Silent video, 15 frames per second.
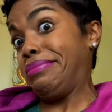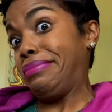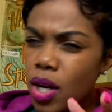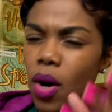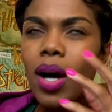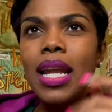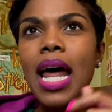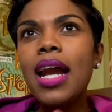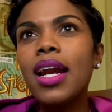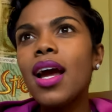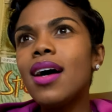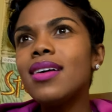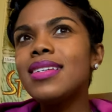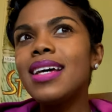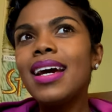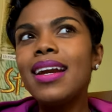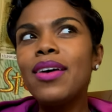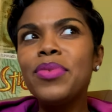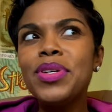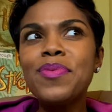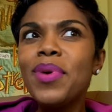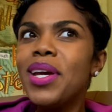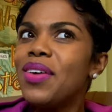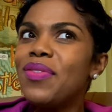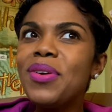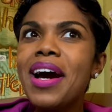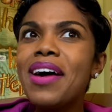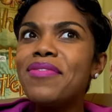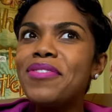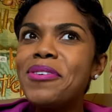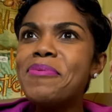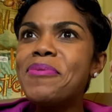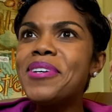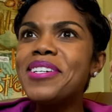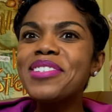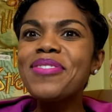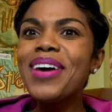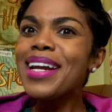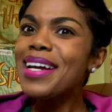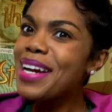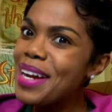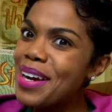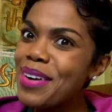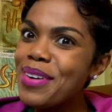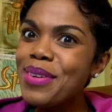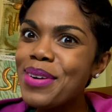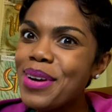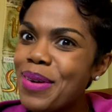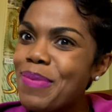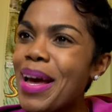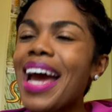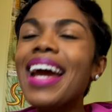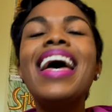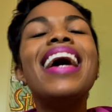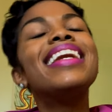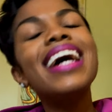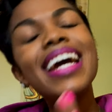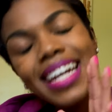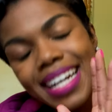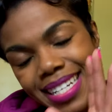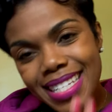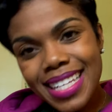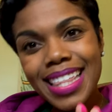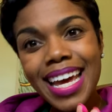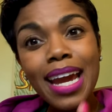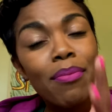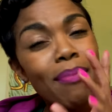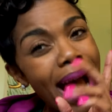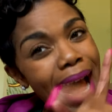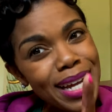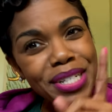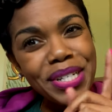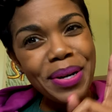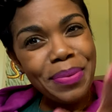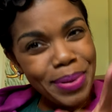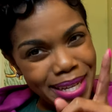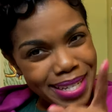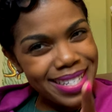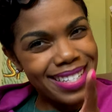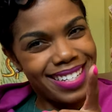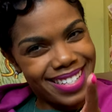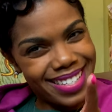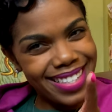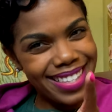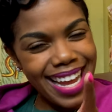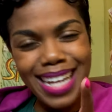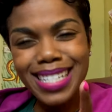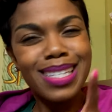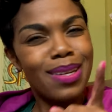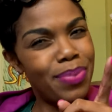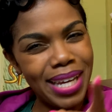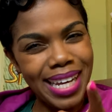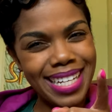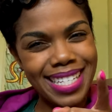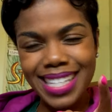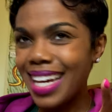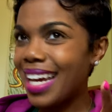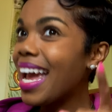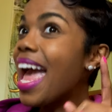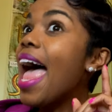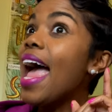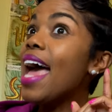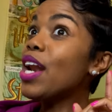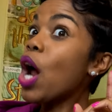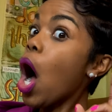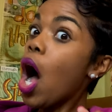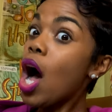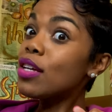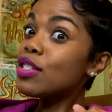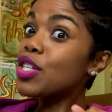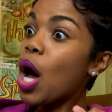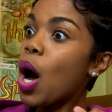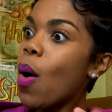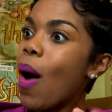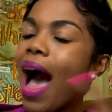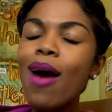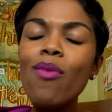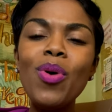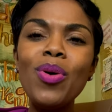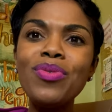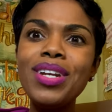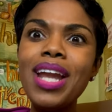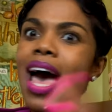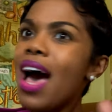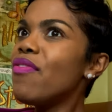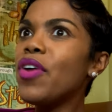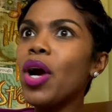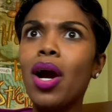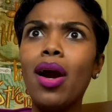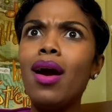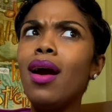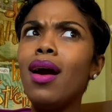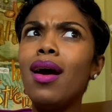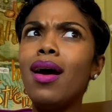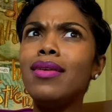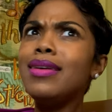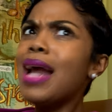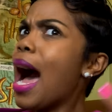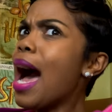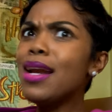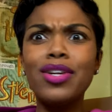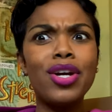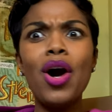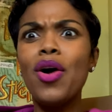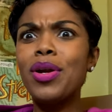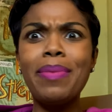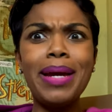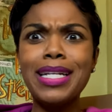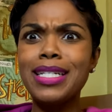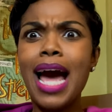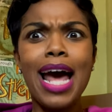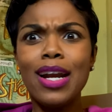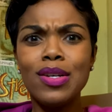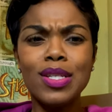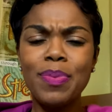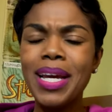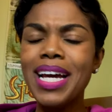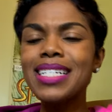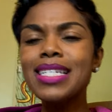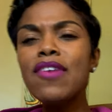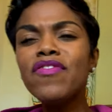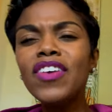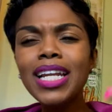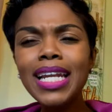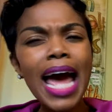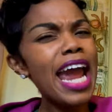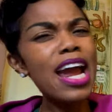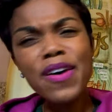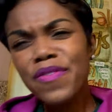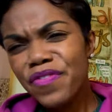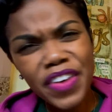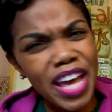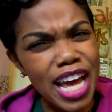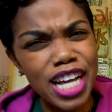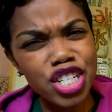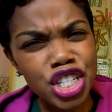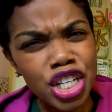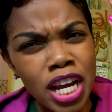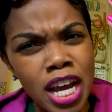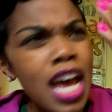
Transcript: A lot of y'all saying, now Miss P, if you got food poisoning, why the hell you go back? Now here's the thing, mind your business. That's the biggest thing. And also, I will never not go to McDonald's because a fillet of fish